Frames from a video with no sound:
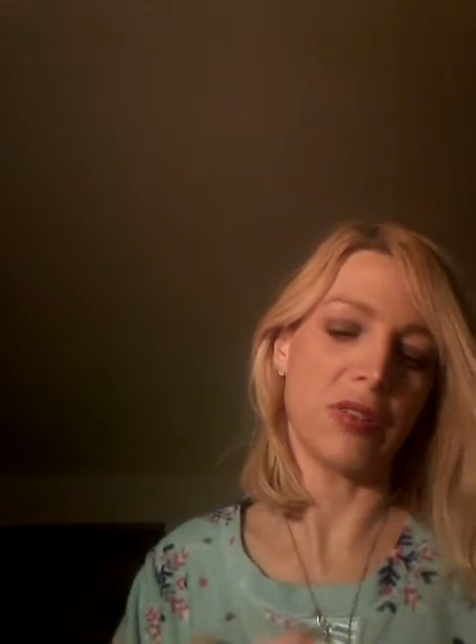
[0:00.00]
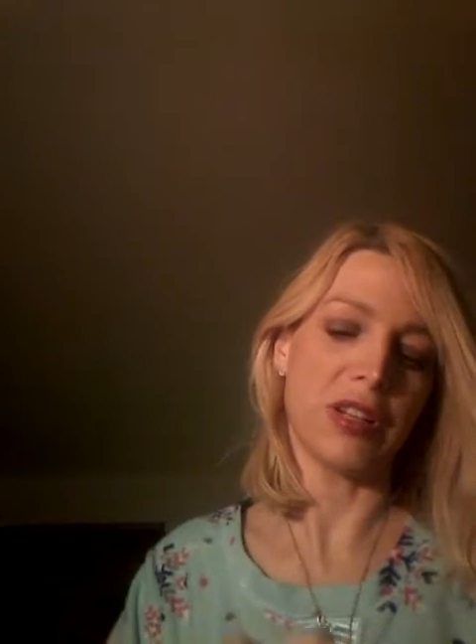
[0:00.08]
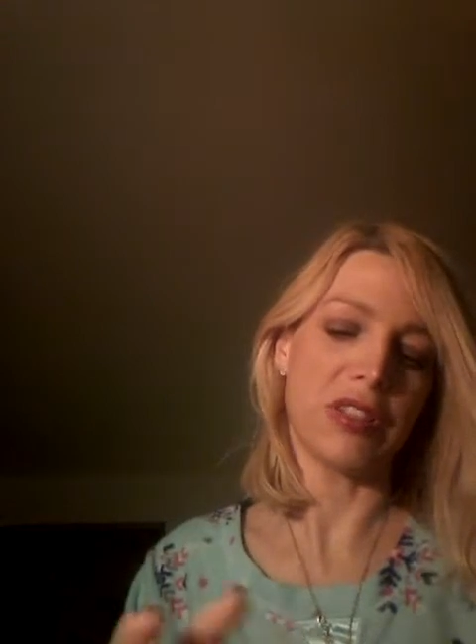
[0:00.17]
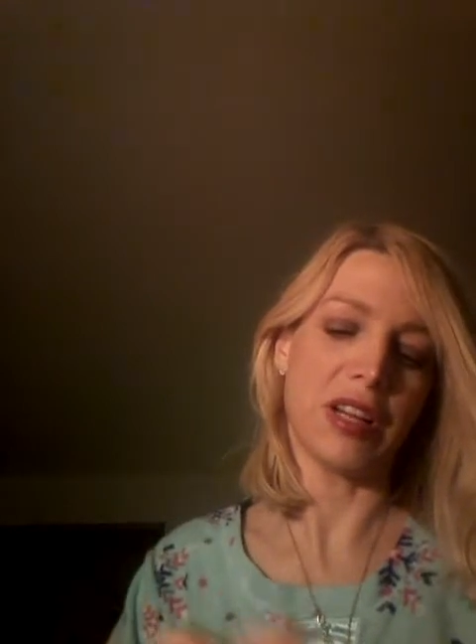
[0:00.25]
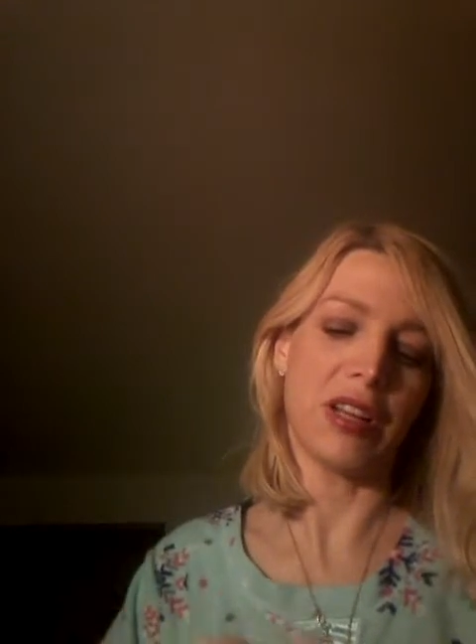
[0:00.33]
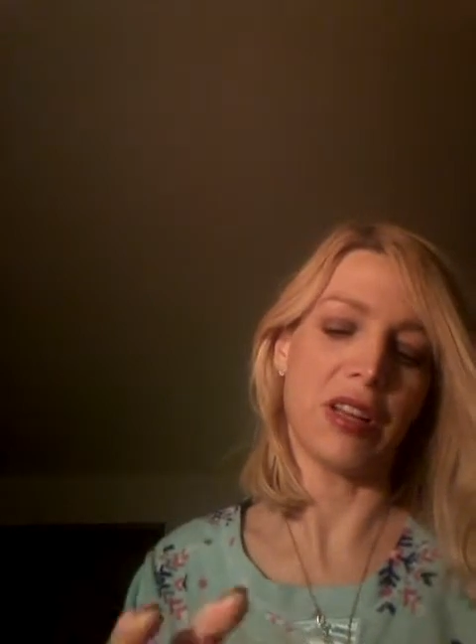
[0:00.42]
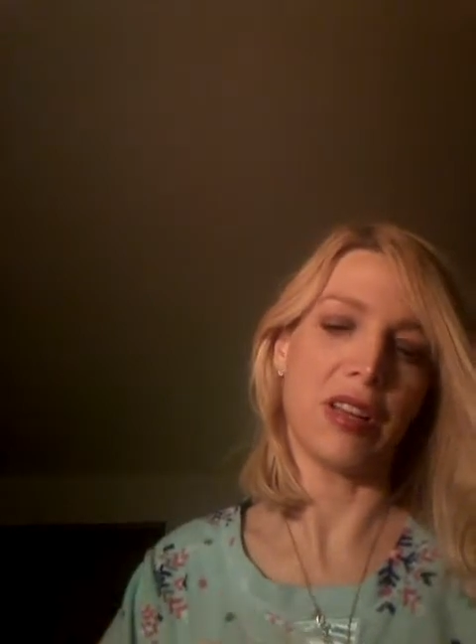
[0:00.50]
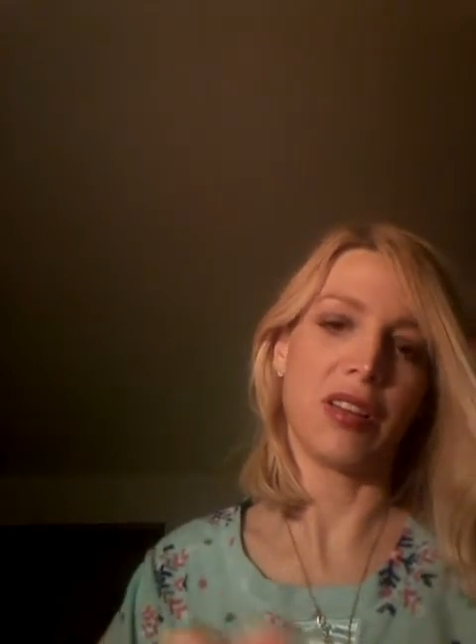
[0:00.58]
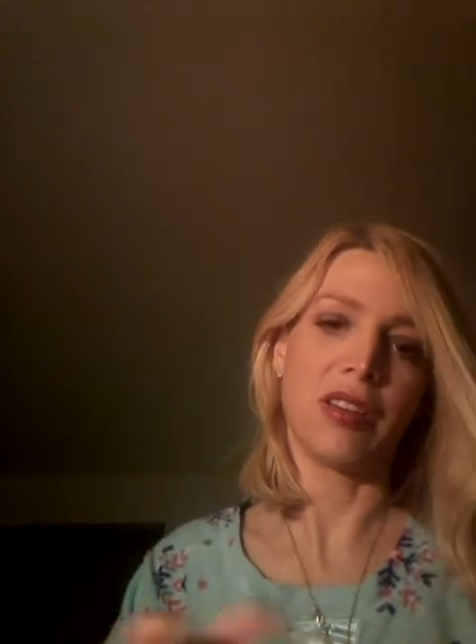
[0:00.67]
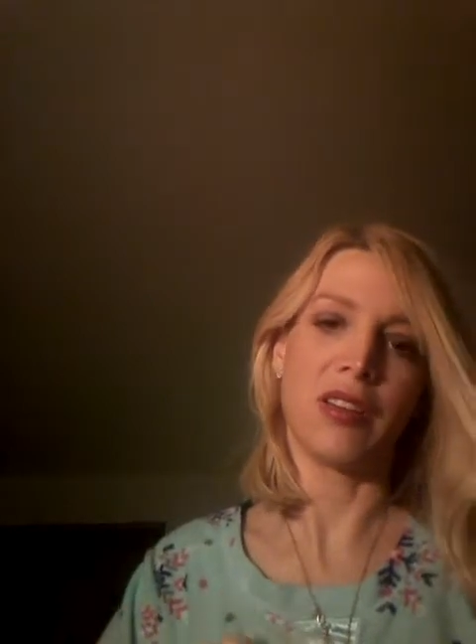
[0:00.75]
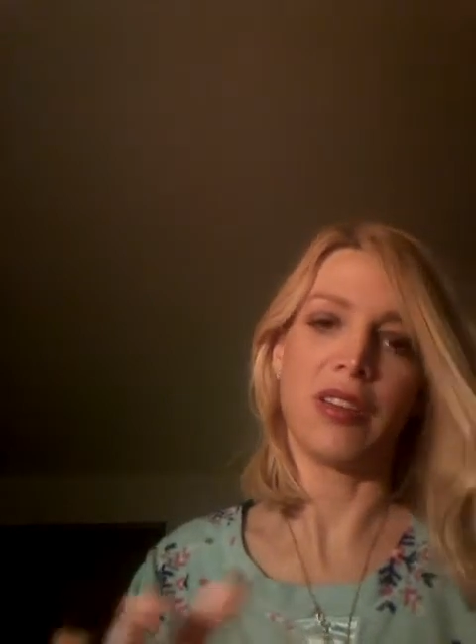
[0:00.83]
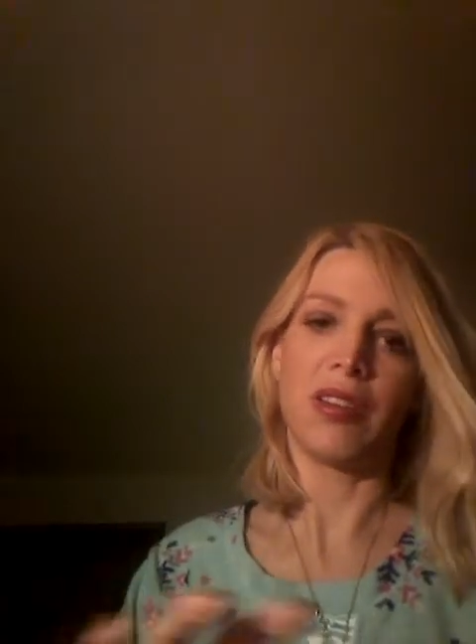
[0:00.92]
I tried
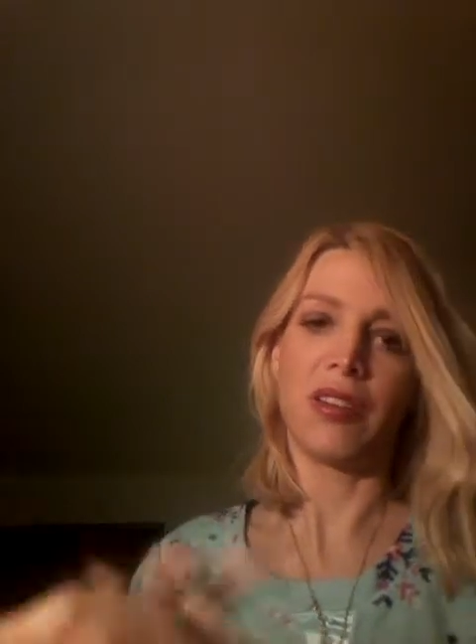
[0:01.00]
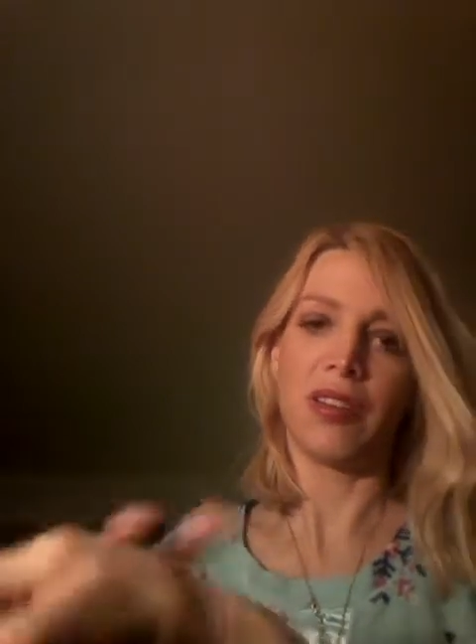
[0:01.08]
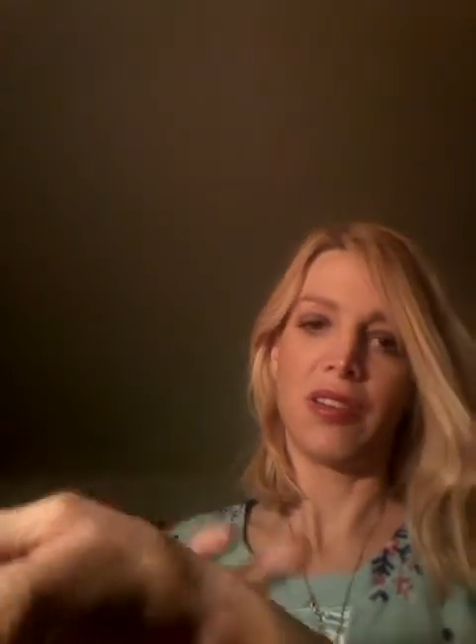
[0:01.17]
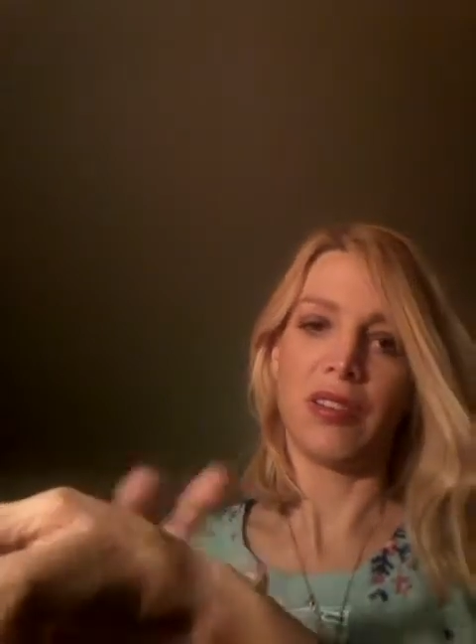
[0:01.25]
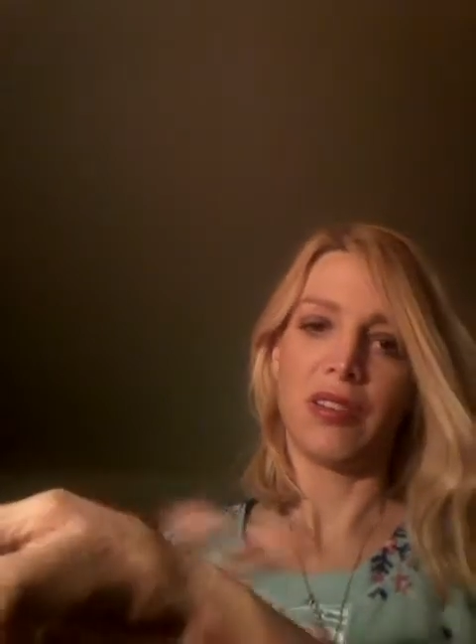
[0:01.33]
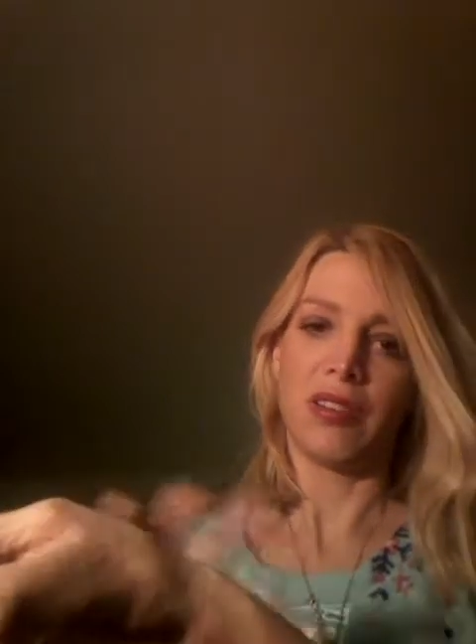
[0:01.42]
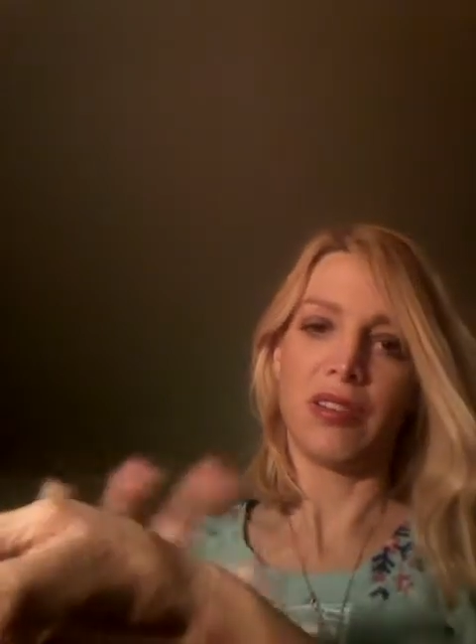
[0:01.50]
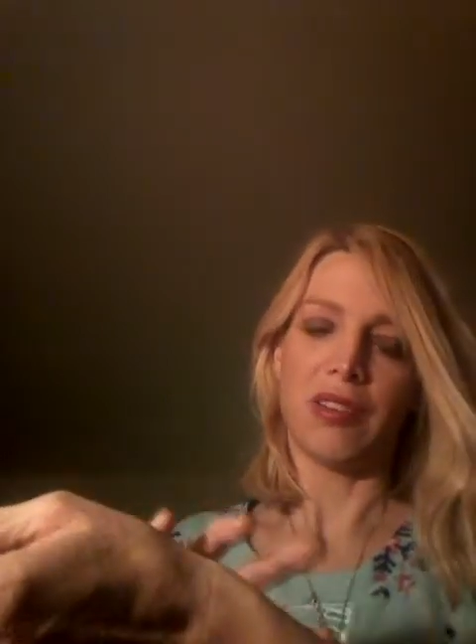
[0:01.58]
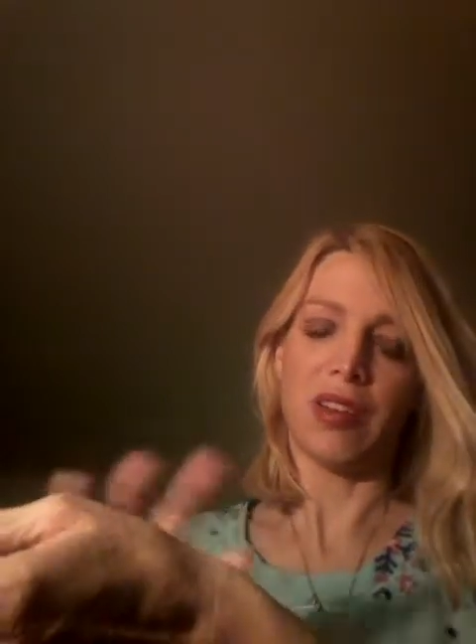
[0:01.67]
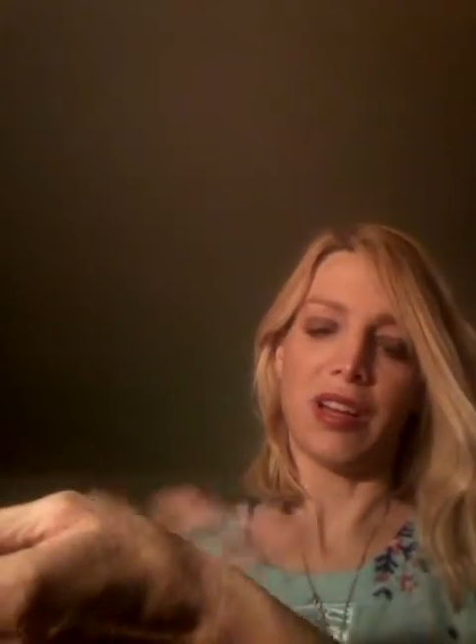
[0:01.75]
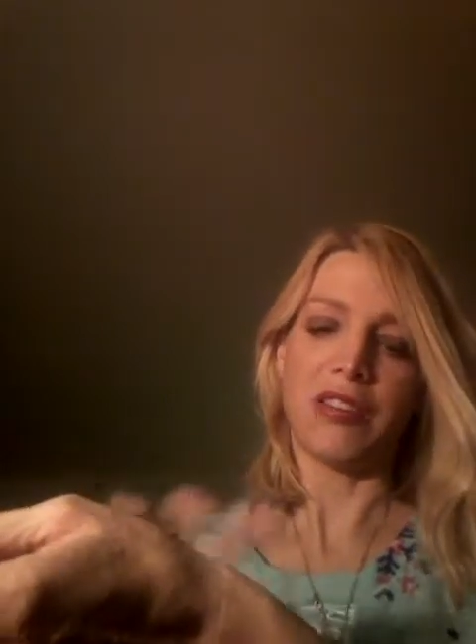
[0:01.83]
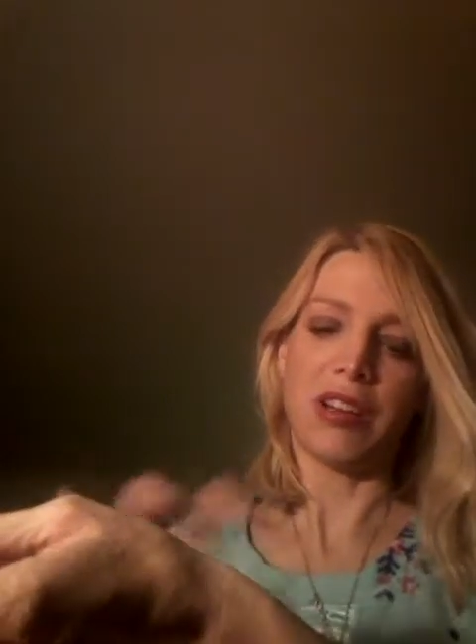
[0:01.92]

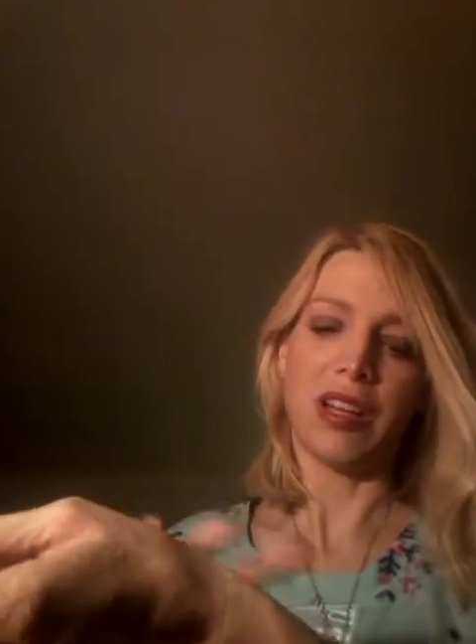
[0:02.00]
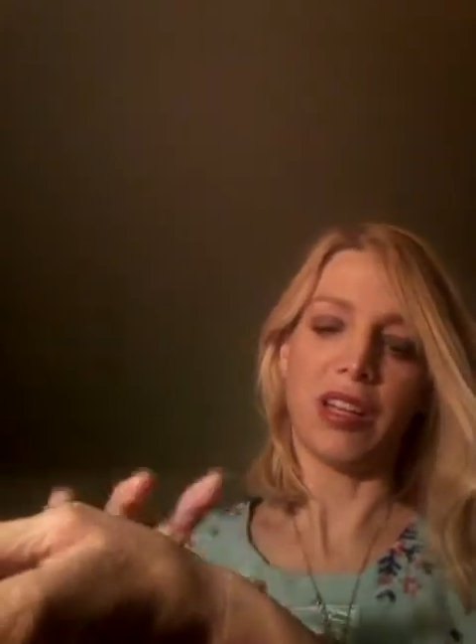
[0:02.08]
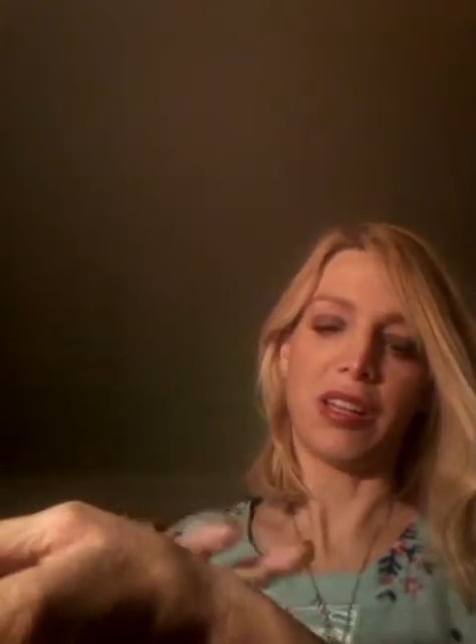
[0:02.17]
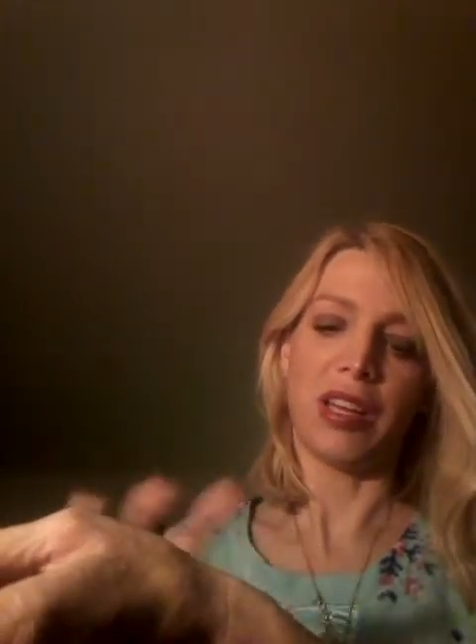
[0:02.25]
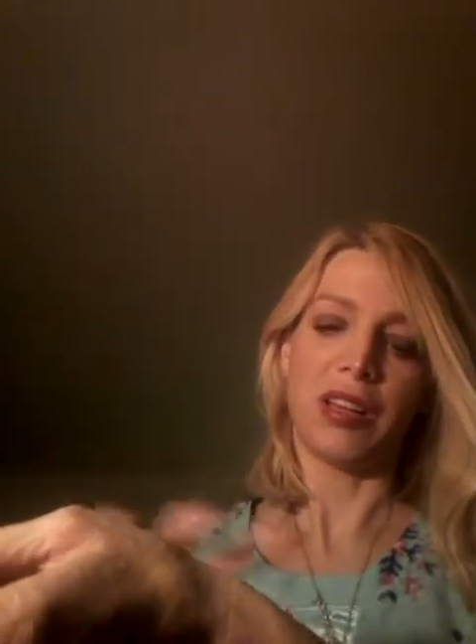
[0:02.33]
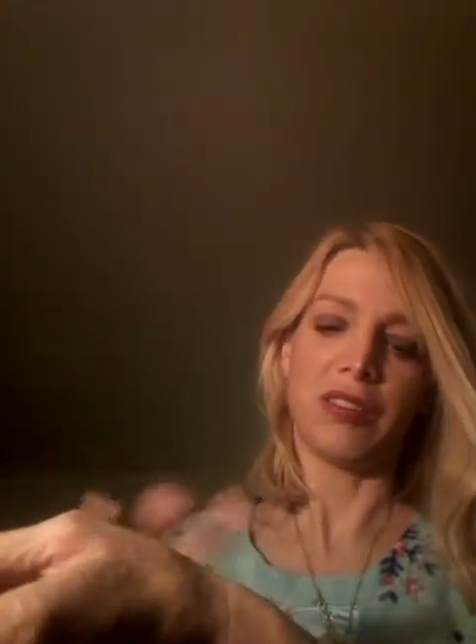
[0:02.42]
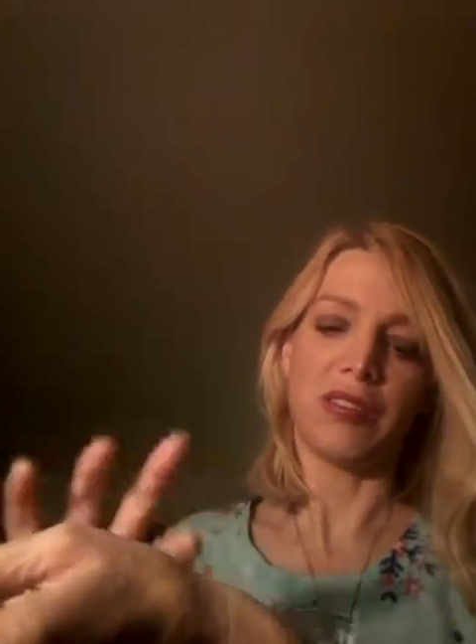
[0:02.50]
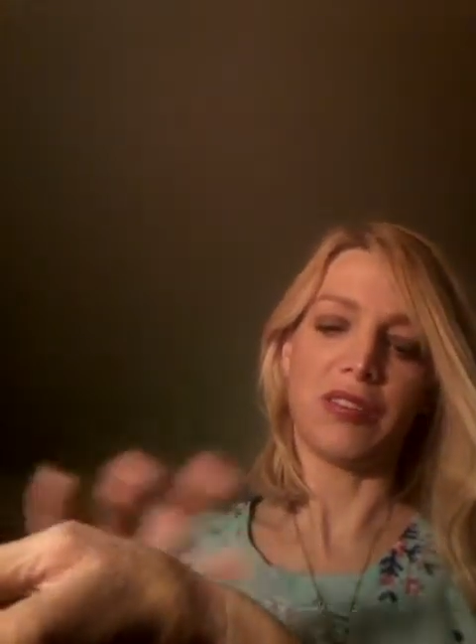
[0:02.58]
to like